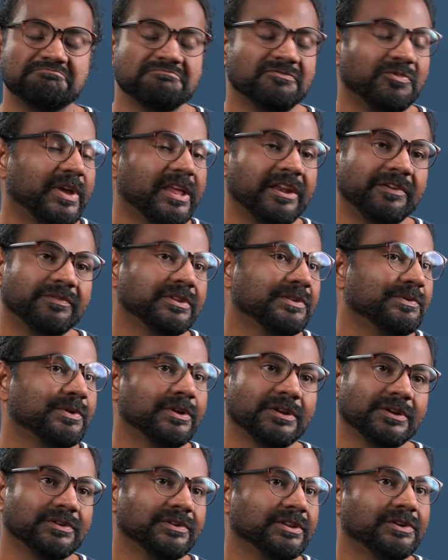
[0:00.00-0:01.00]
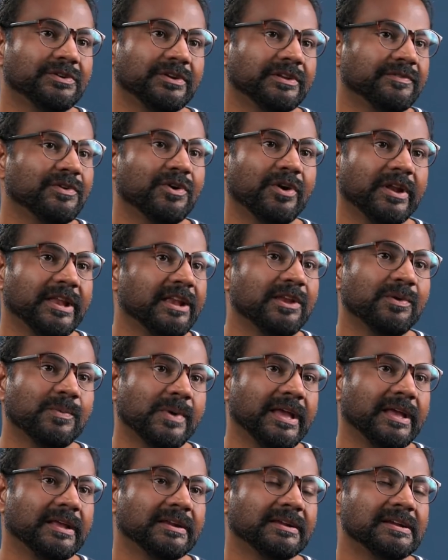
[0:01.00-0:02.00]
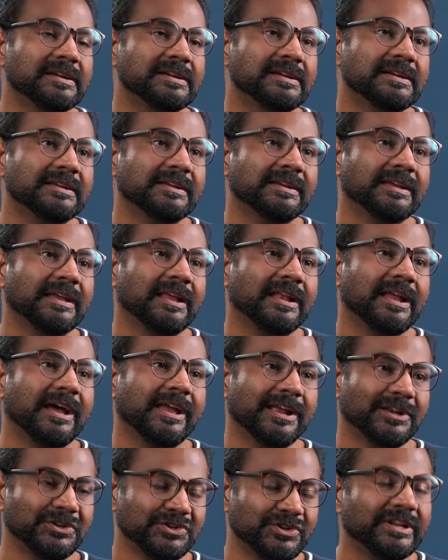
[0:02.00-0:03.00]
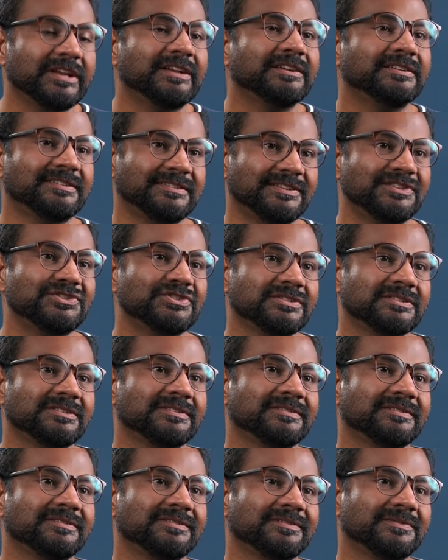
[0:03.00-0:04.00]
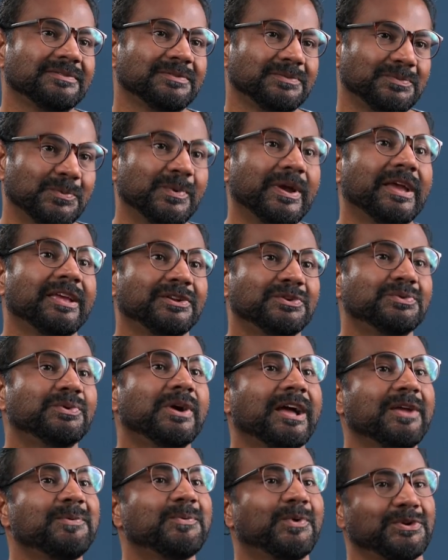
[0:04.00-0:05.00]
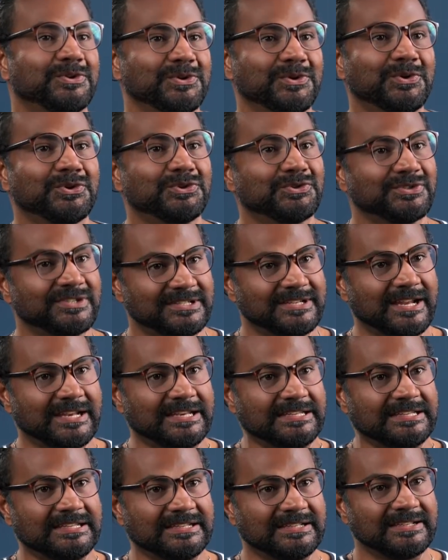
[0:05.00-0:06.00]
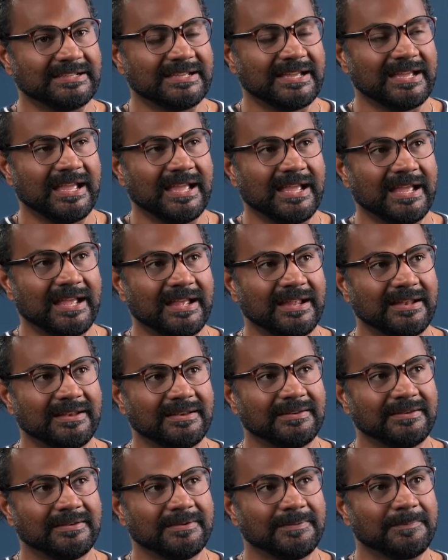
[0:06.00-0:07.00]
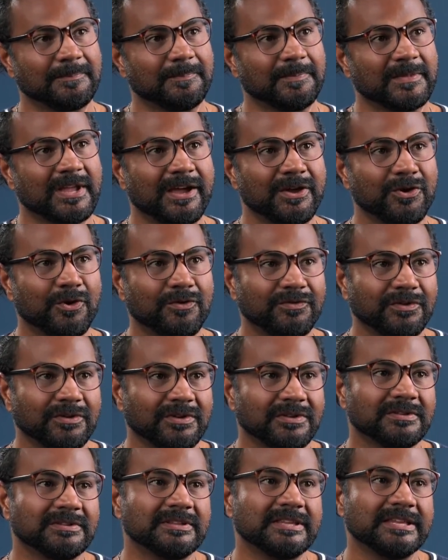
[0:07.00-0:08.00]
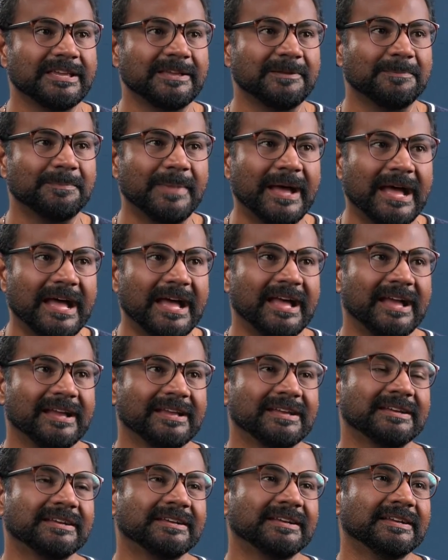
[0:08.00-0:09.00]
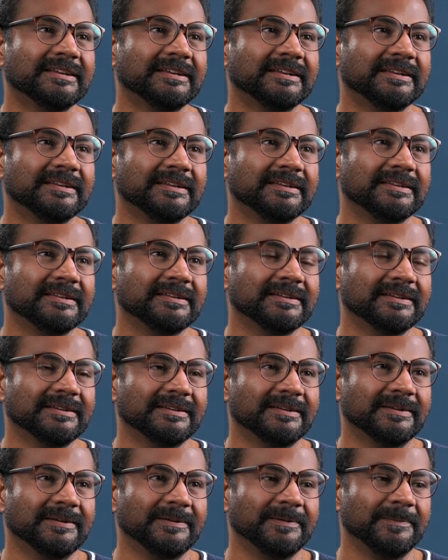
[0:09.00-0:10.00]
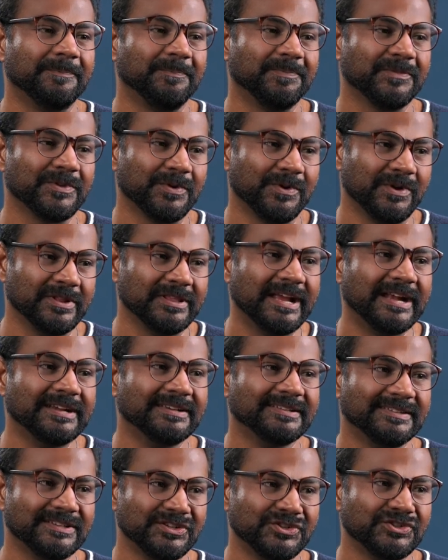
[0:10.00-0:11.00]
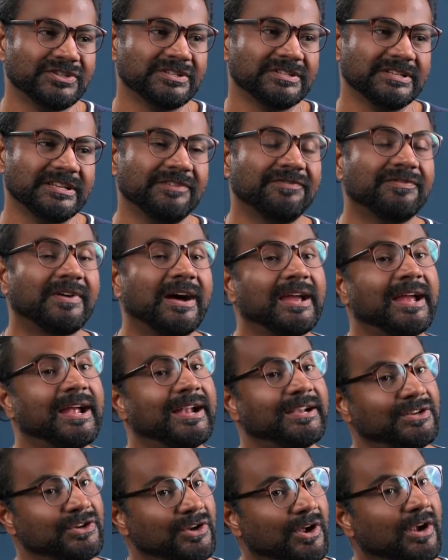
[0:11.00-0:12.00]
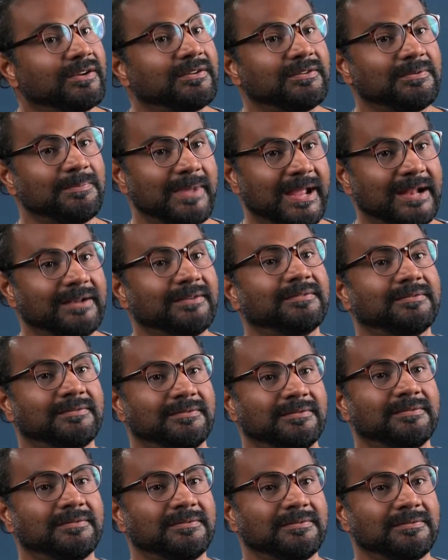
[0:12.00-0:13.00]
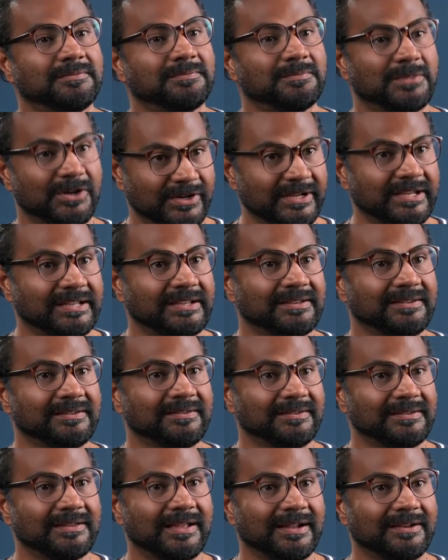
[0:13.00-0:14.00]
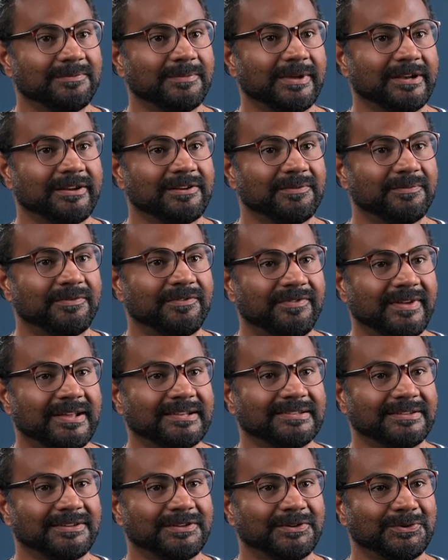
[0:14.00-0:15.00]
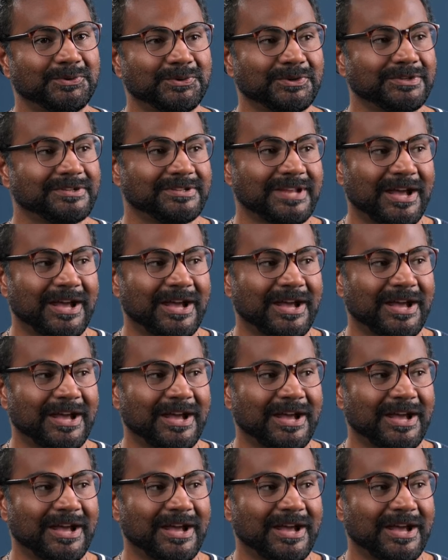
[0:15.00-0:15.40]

Wherever they want to go, they could have gone anywhere. And I had to take a decision, where do I want to go to study? And I often think back on that decision. If I had not met Murray, that American professor, who is